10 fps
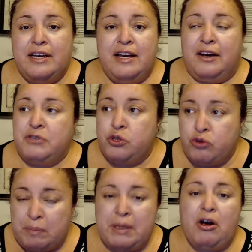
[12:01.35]
of
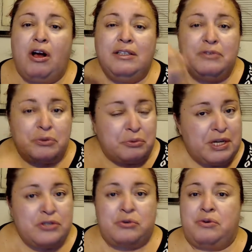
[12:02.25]
stripping all of the
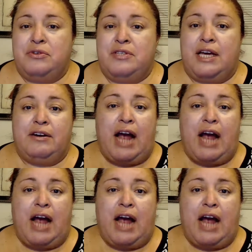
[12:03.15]
resources out of